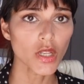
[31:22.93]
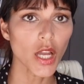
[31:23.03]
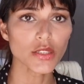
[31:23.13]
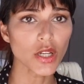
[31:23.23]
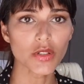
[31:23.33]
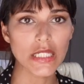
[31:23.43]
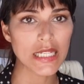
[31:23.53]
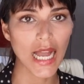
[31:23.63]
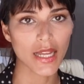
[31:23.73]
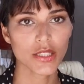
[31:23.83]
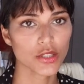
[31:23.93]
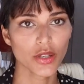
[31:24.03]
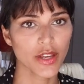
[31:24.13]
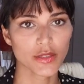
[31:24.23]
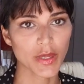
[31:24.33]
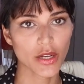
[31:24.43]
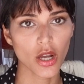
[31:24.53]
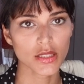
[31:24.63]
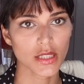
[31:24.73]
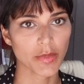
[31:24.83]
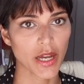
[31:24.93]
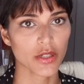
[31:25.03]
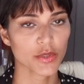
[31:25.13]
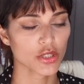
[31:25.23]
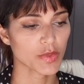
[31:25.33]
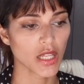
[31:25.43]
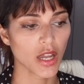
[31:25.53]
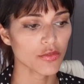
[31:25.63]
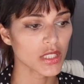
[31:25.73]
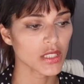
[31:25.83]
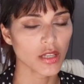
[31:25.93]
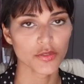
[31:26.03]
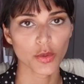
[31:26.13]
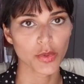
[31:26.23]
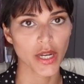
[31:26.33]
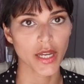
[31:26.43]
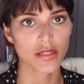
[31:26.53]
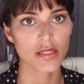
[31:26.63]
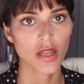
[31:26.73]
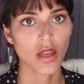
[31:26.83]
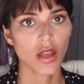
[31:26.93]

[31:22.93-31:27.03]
and don't attack, you don't have to be nasty about it, but just be like, I really love your brand,